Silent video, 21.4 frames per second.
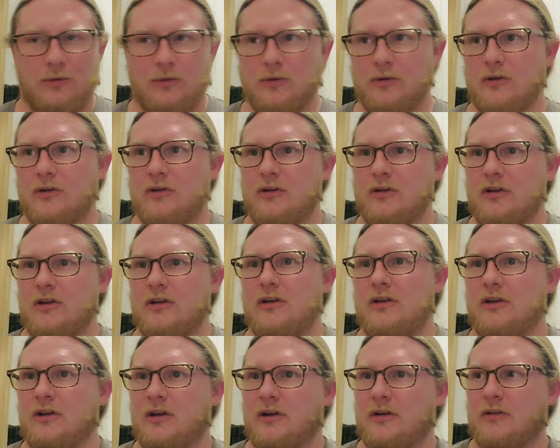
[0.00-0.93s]

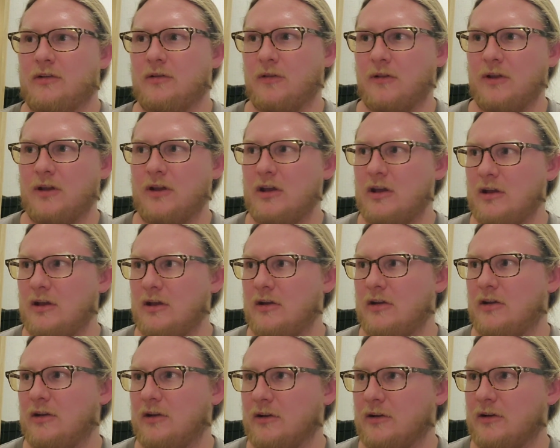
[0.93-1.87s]
Hornady,
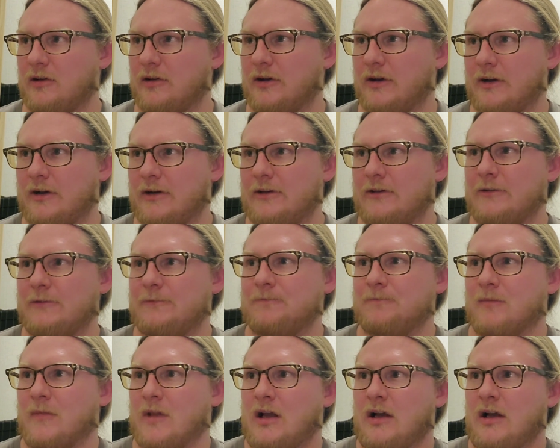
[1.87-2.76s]
Lee, even